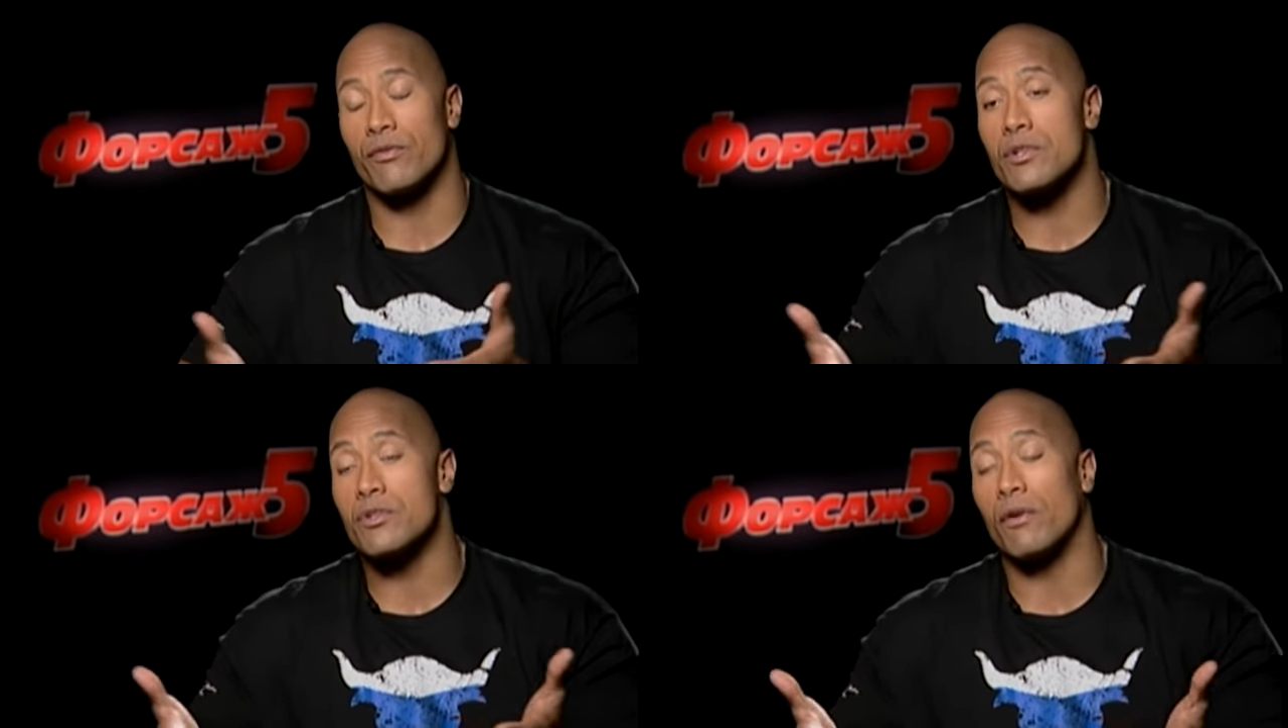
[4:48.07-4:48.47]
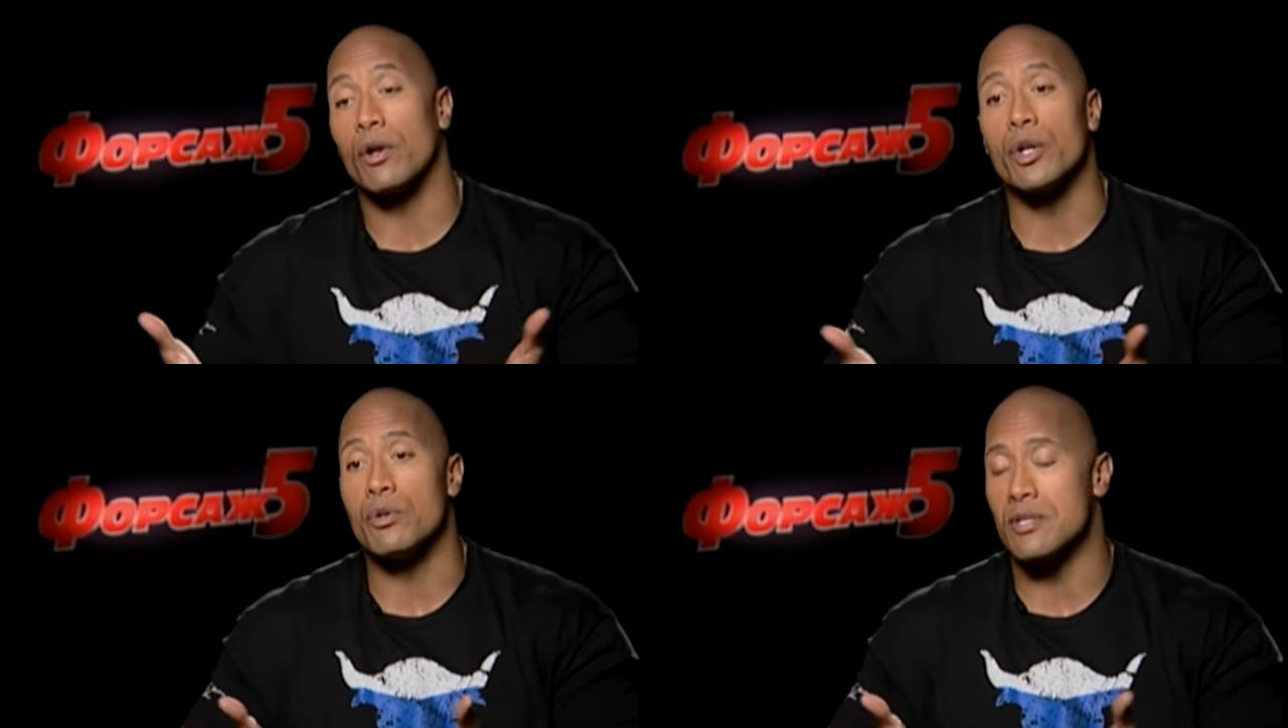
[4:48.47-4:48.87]
first of all,
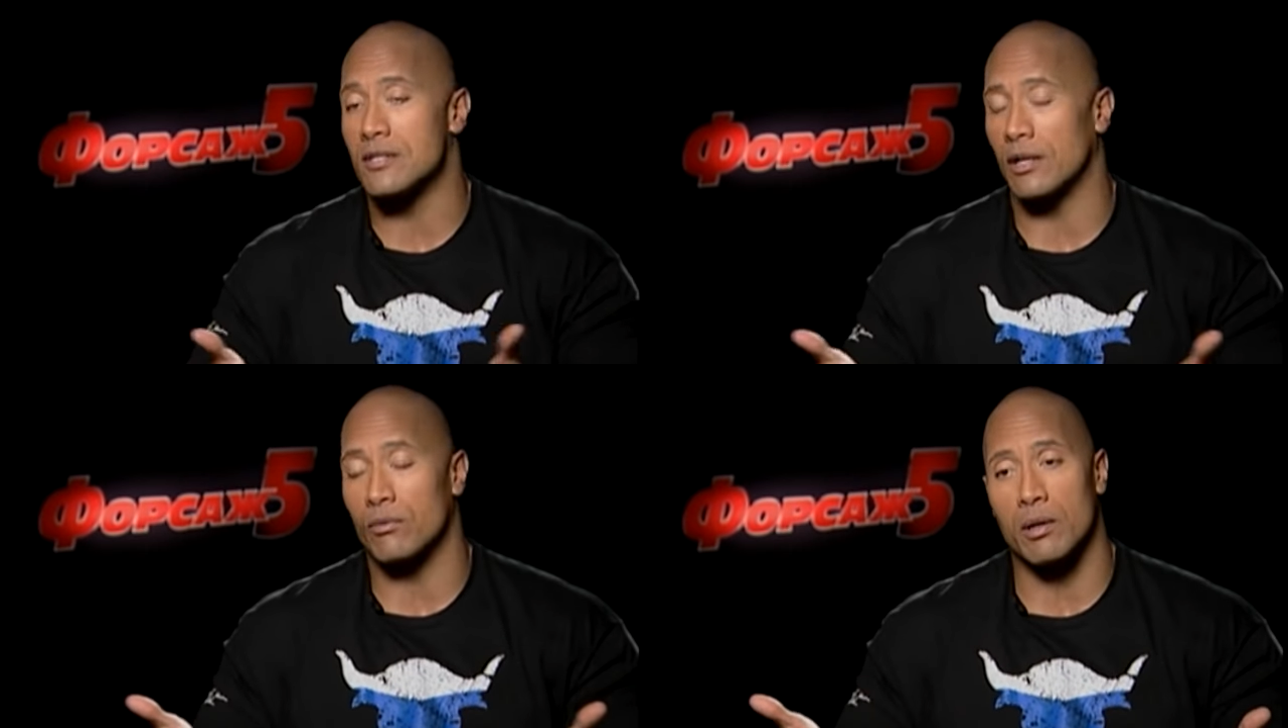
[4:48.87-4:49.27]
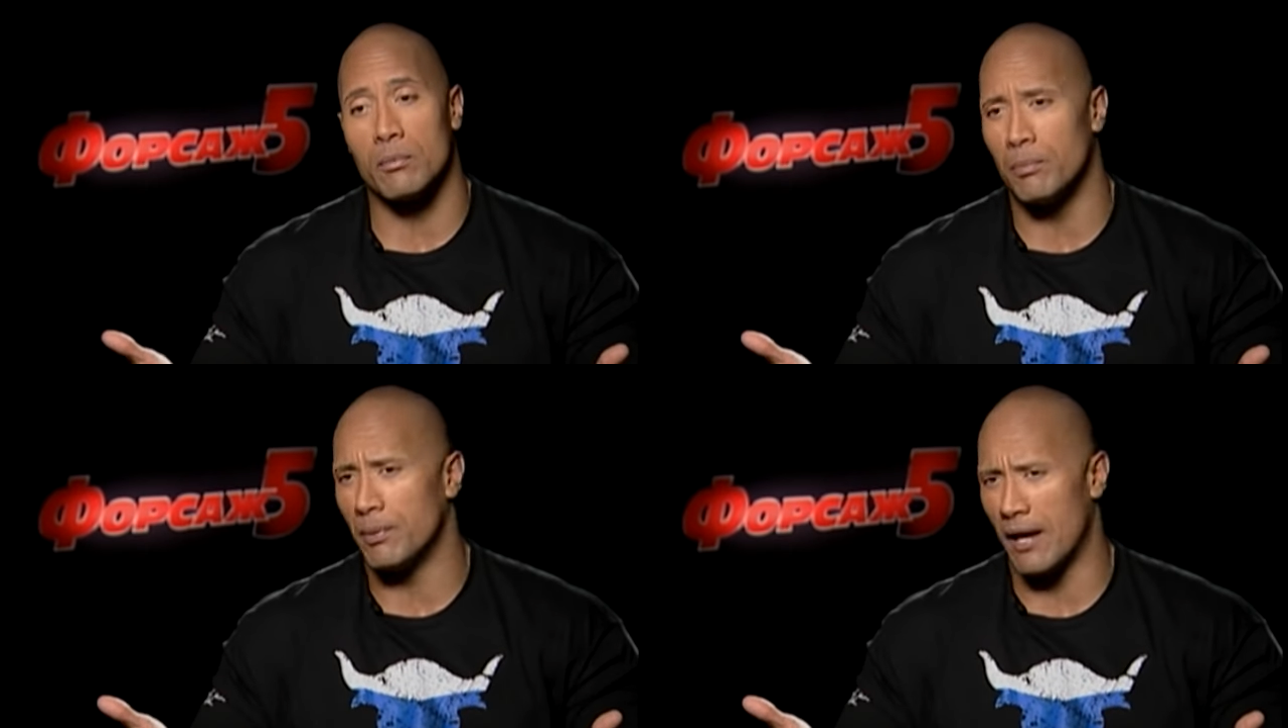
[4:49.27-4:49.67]
to use this
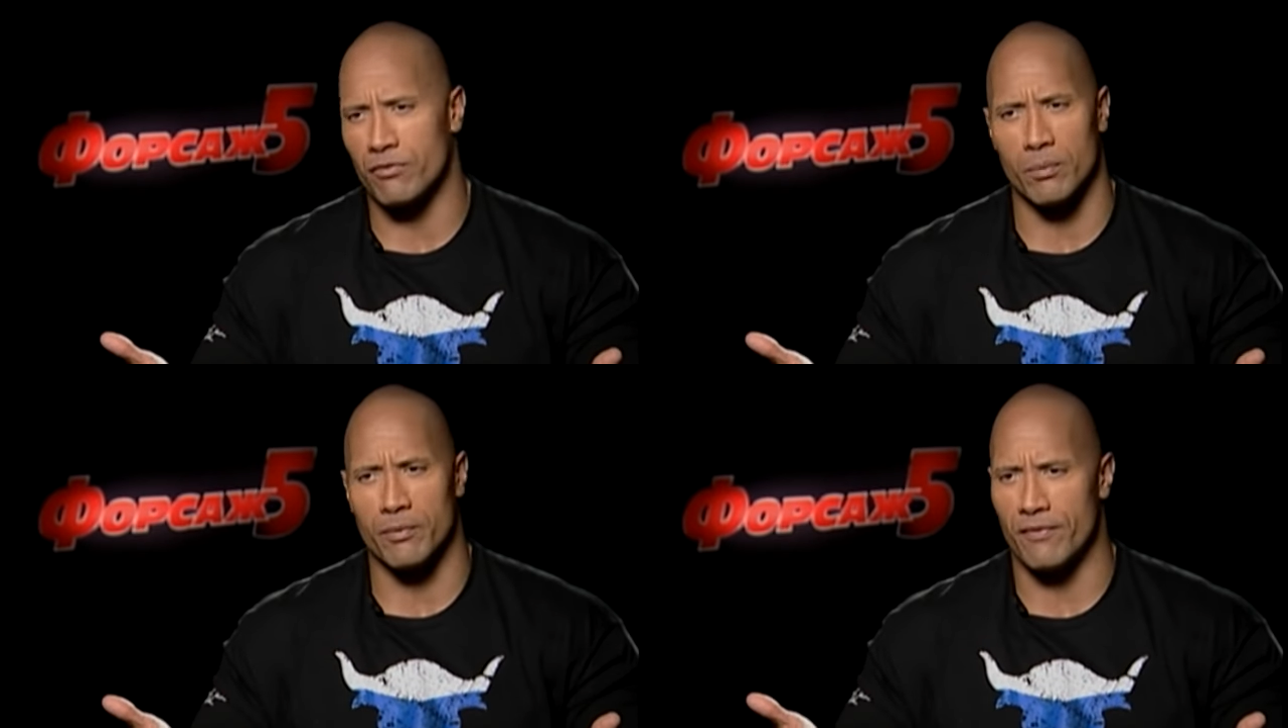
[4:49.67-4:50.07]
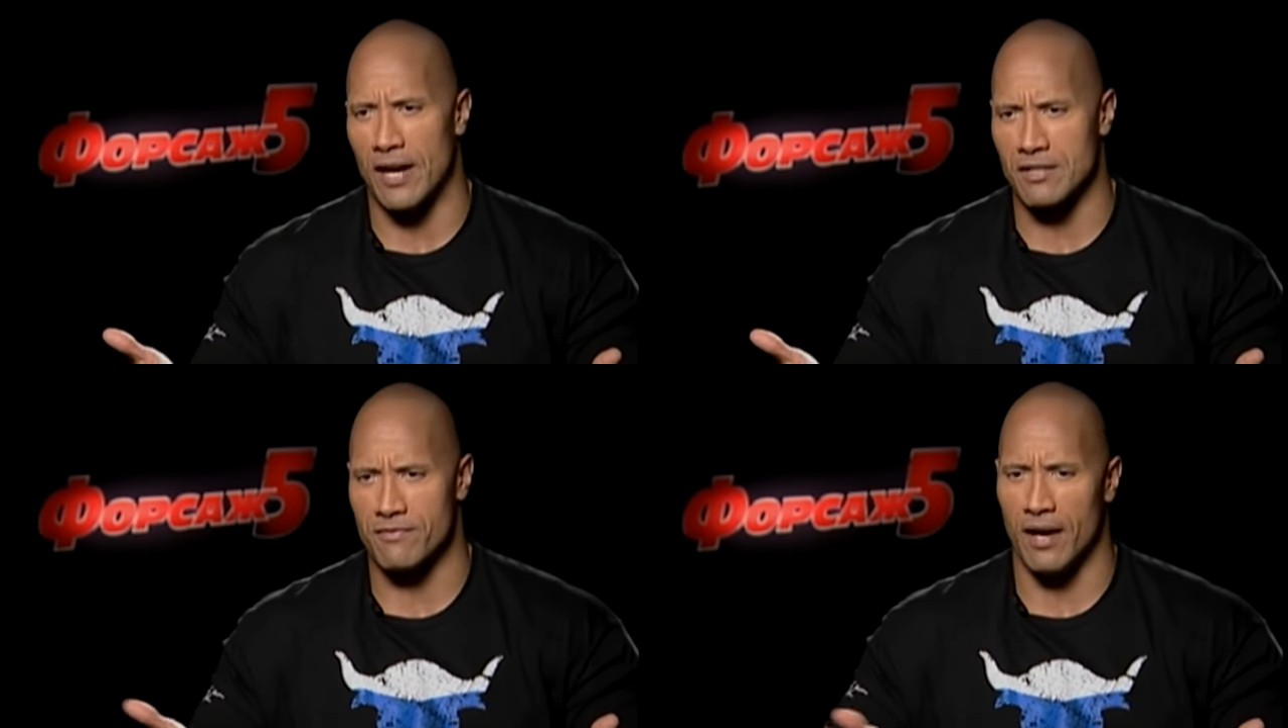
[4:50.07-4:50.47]
incredible platform of
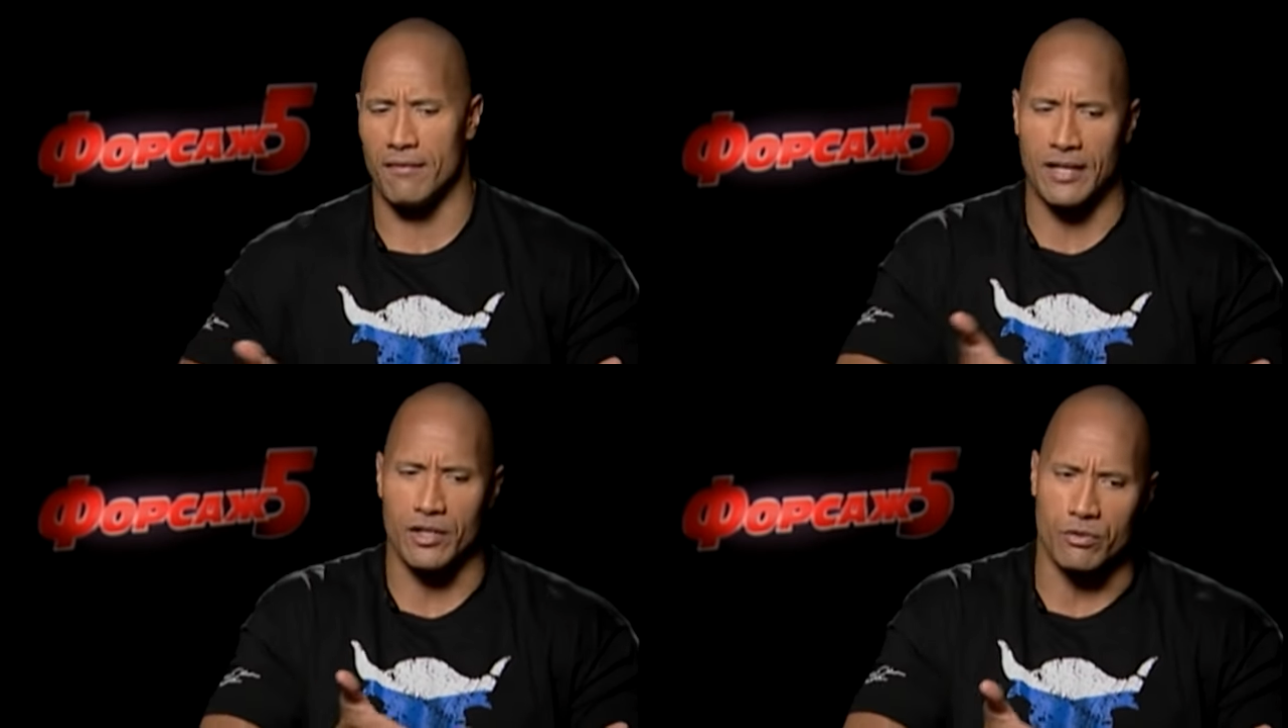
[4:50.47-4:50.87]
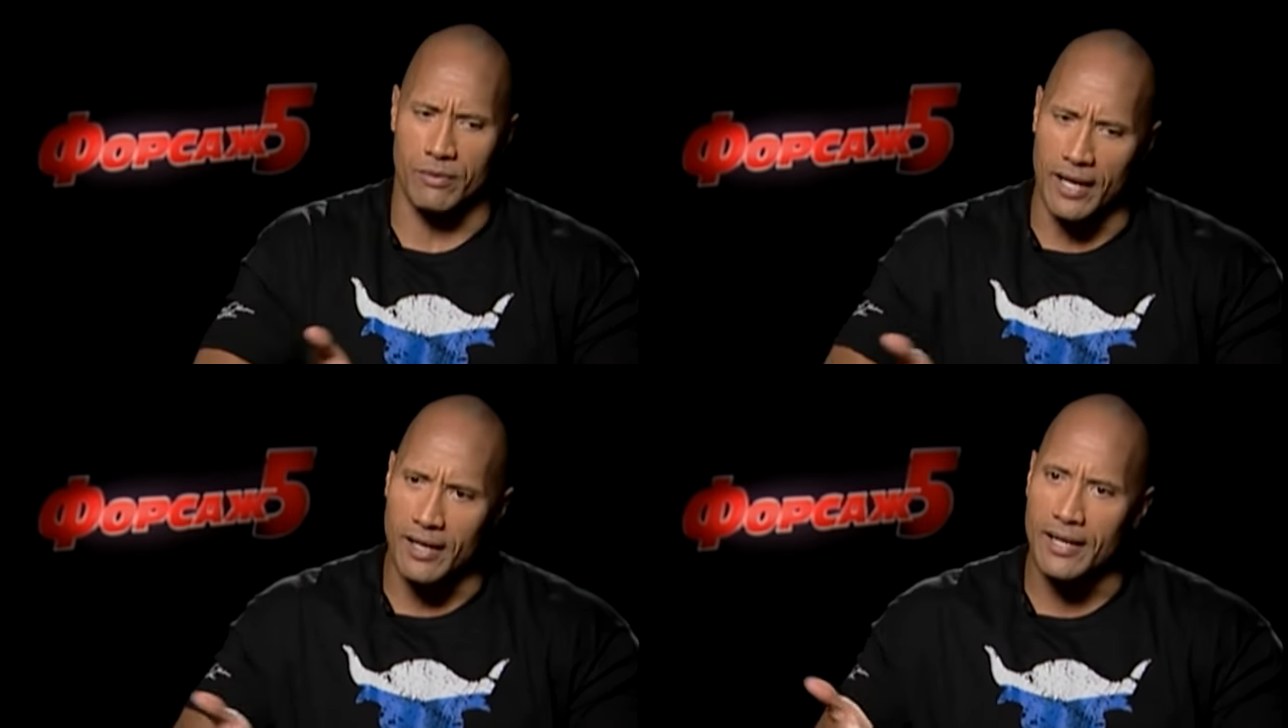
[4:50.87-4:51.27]
Fast Five and to
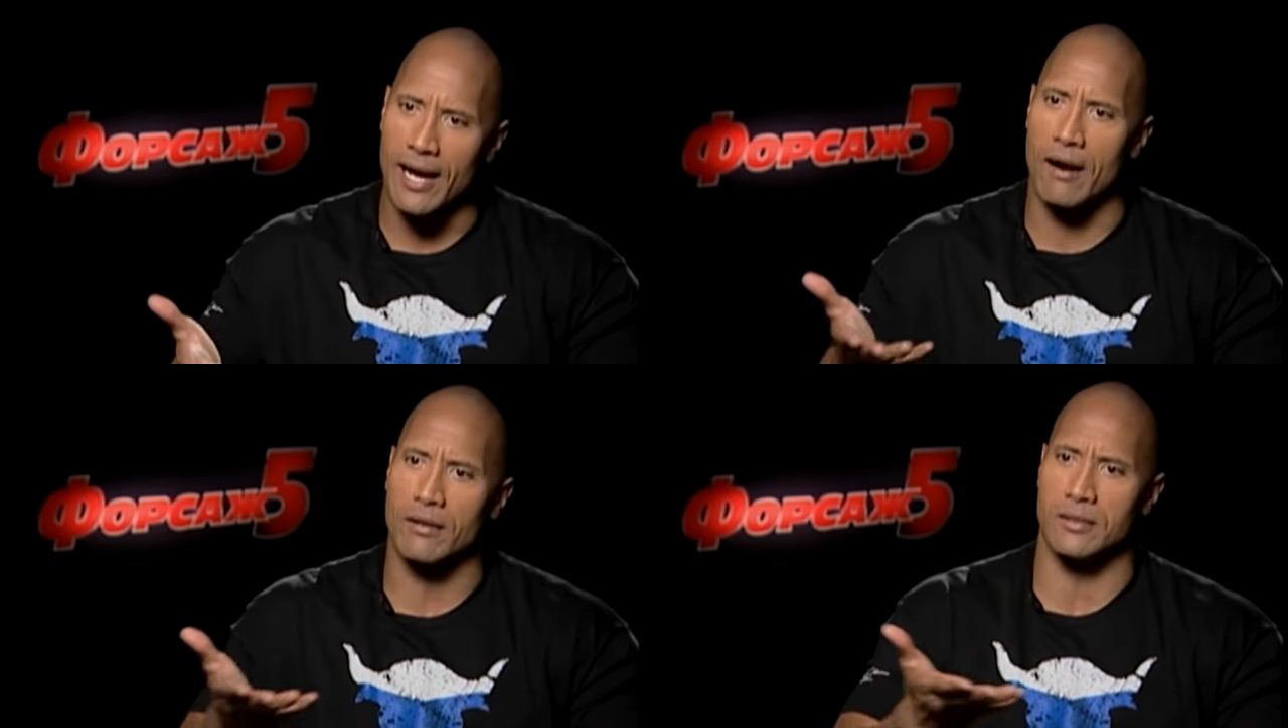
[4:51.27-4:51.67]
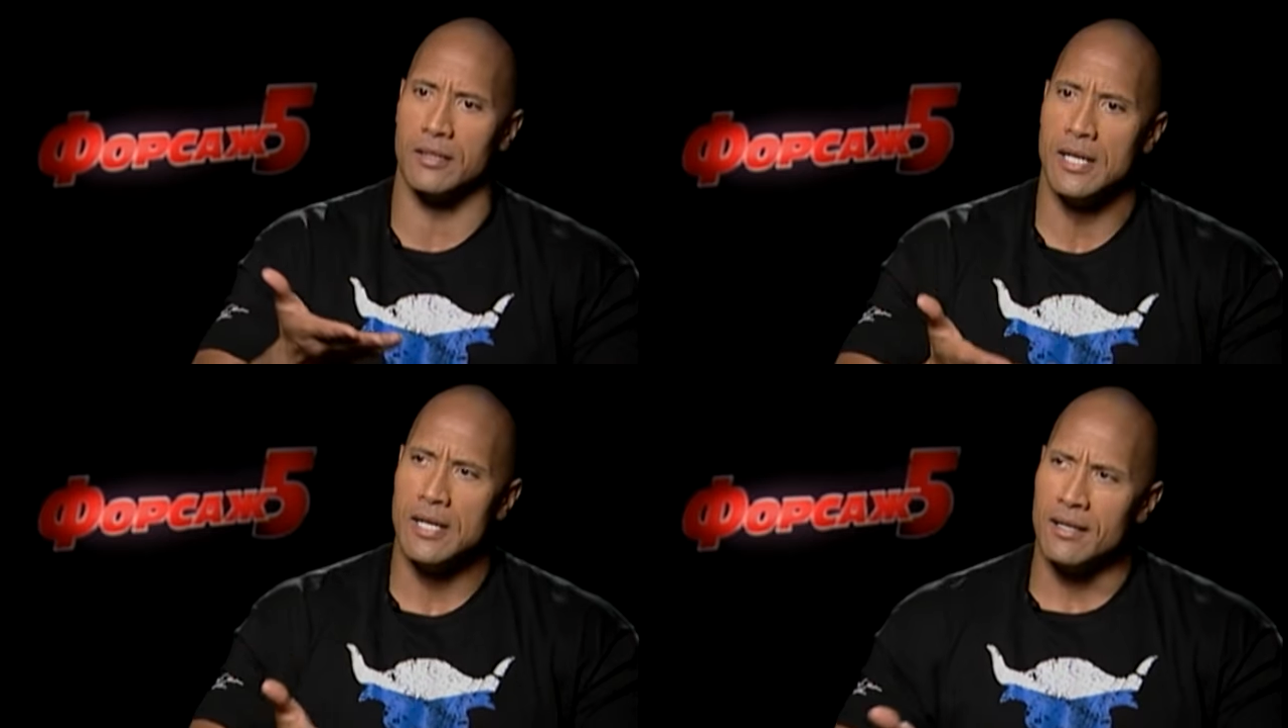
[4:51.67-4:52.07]
create a character